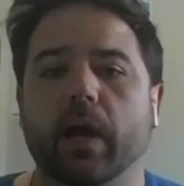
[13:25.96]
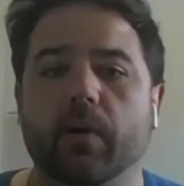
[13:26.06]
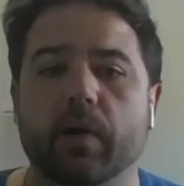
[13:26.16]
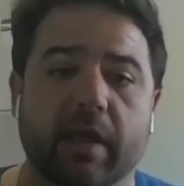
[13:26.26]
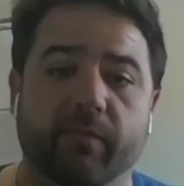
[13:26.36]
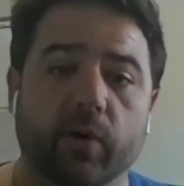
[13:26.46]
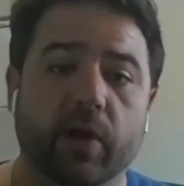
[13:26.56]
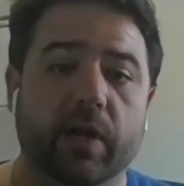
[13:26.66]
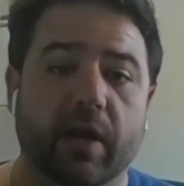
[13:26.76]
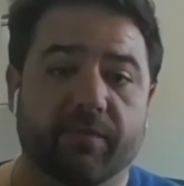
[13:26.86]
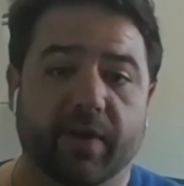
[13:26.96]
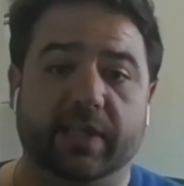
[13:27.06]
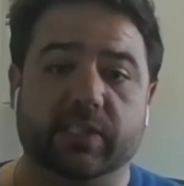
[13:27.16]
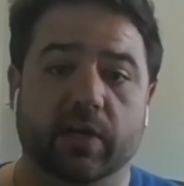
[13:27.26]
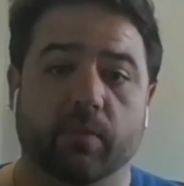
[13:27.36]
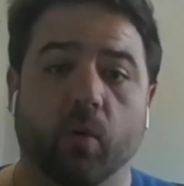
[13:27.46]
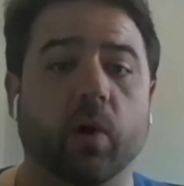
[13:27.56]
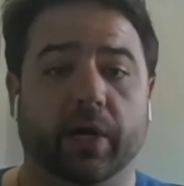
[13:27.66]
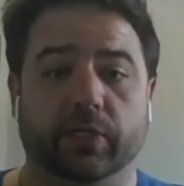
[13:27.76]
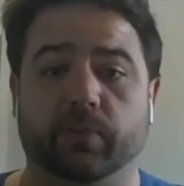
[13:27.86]
Now, if we're going to invest in a
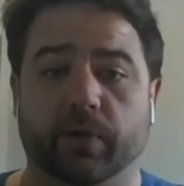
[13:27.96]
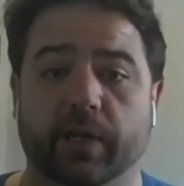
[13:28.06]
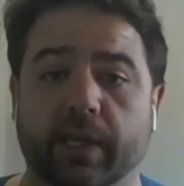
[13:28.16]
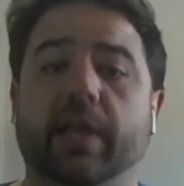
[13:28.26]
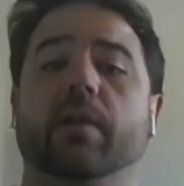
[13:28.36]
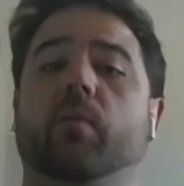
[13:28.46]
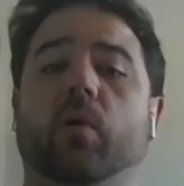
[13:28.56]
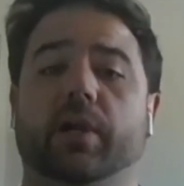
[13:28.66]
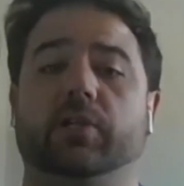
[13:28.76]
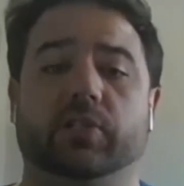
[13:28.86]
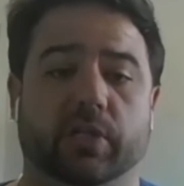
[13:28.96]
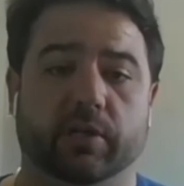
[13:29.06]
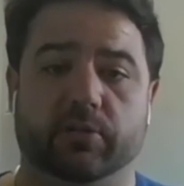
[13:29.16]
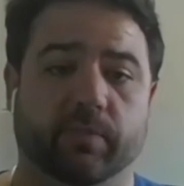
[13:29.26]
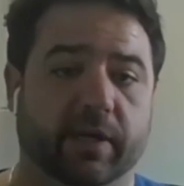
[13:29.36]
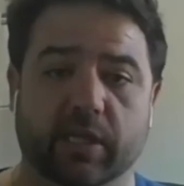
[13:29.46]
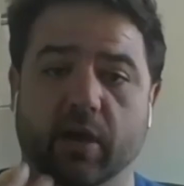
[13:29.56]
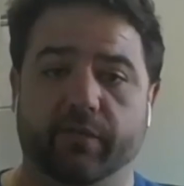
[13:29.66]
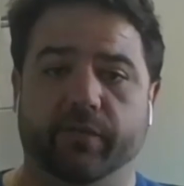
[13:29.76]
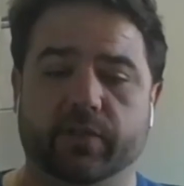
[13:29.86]
mortgage, we're going to lend a mortgage to
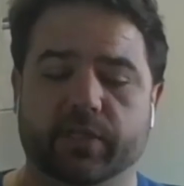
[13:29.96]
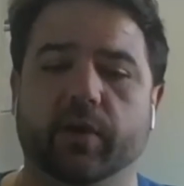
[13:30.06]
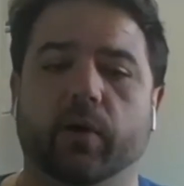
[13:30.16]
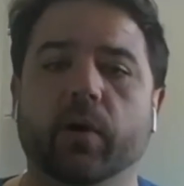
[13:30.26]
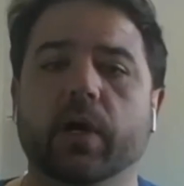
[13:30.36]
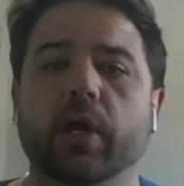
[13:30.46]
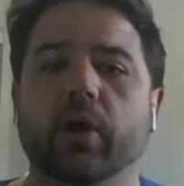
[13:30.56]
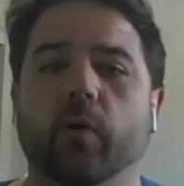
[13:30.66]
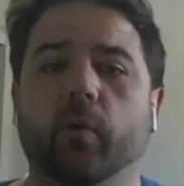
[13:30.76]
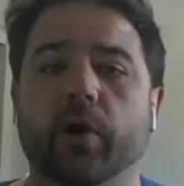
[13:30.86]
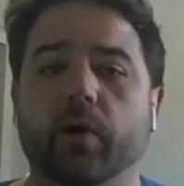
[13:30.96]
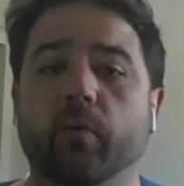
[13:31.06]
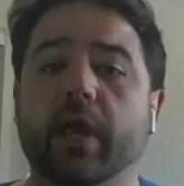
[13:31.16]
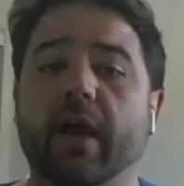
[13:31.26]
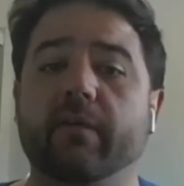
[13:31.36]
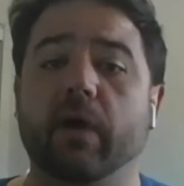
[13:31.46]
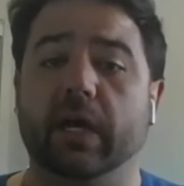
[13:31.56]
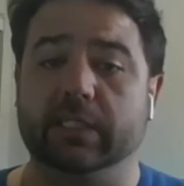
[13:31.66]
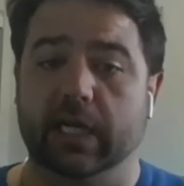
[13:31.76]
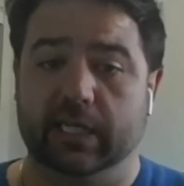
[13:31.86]
myself or to you. We have
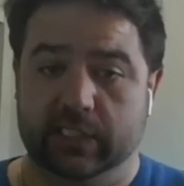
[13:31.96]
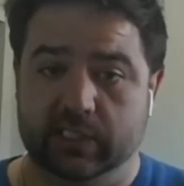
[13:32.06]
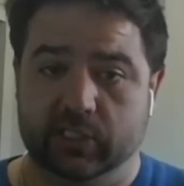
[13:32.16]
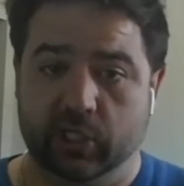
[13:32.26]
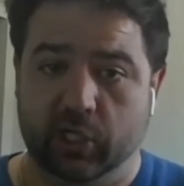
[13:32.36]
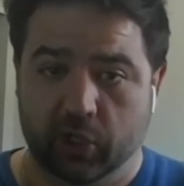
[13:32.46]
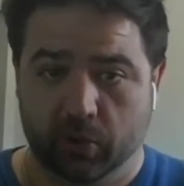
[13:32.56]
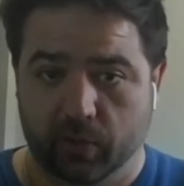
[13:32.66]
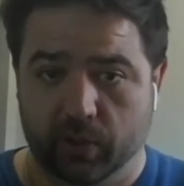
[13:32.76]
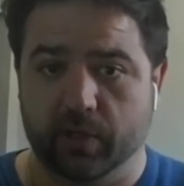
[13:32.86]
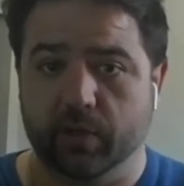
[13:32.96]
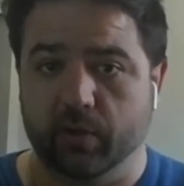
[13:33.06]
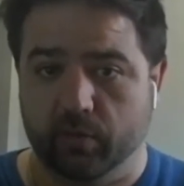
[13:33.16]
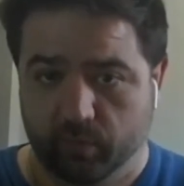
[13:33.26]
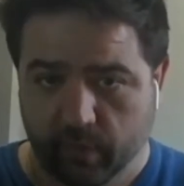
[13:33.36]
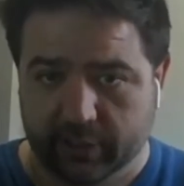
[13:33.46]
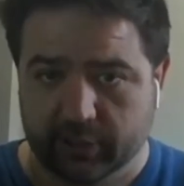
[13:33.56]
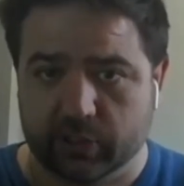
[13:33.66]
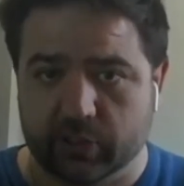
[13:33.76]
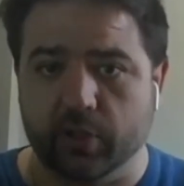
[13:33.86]
a secured,
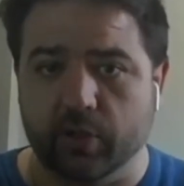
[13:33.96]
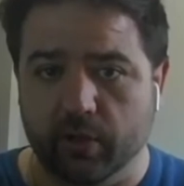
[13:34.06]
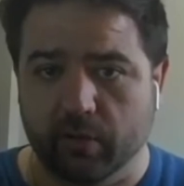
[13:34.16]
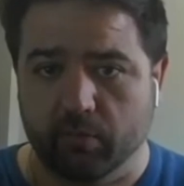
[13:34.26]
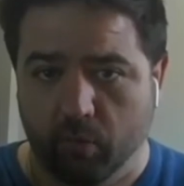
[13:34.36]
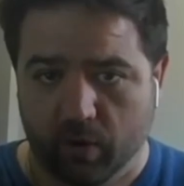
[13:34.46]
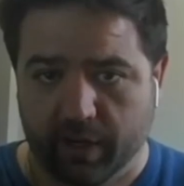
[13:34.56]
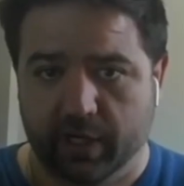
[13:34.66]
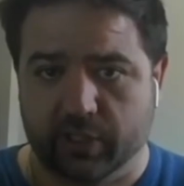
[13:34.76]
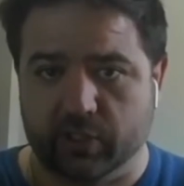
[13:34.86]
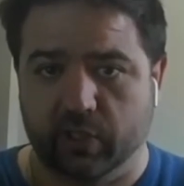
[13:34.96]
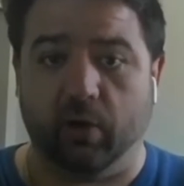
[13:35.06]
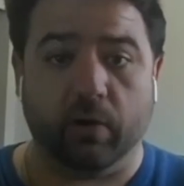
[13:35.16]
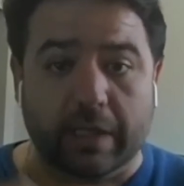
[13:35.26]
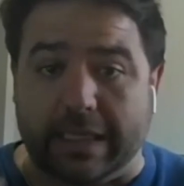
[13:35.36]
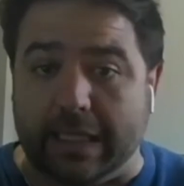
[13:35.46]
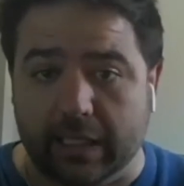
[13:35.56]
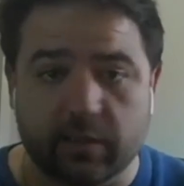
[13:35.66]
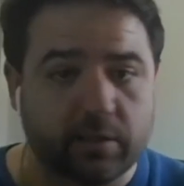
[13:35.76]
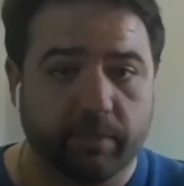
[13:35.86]
registered mortgage or
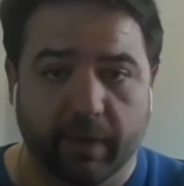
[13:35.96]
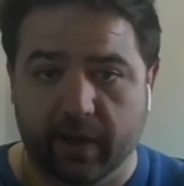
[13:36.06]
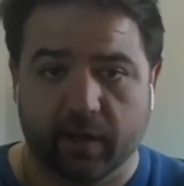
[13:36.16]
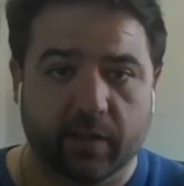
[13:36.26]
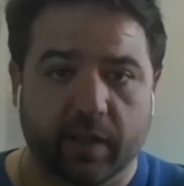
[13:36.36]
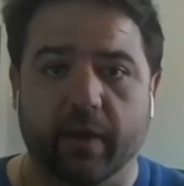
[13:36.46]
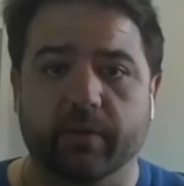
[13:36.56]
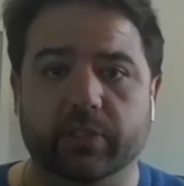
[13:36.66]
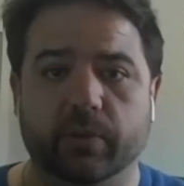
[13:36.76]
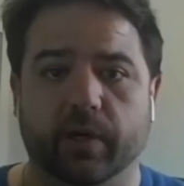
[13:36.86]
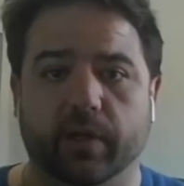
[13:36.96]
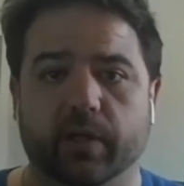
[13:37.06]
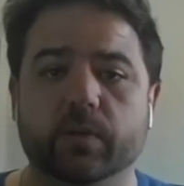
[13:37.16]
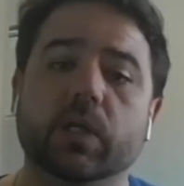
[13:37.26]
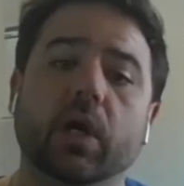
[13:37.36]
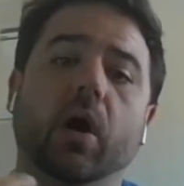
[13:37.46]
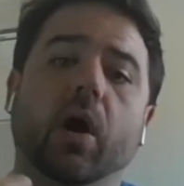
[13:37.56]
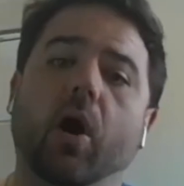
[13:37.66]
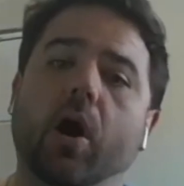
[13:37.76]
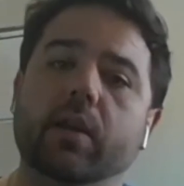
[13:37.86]
lien, depending on the language you want to use,
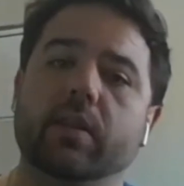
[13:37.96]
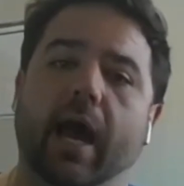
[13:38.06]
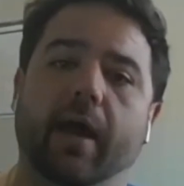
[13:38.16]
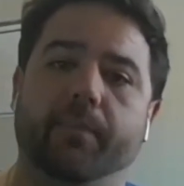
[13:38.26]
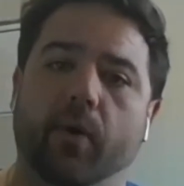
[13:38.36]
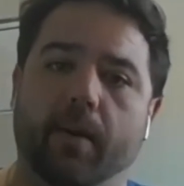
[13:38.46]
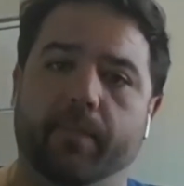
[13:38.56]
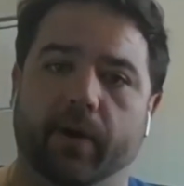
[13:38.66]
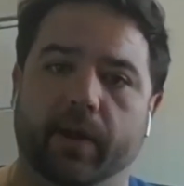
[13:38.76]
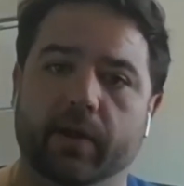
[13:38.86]
on that property.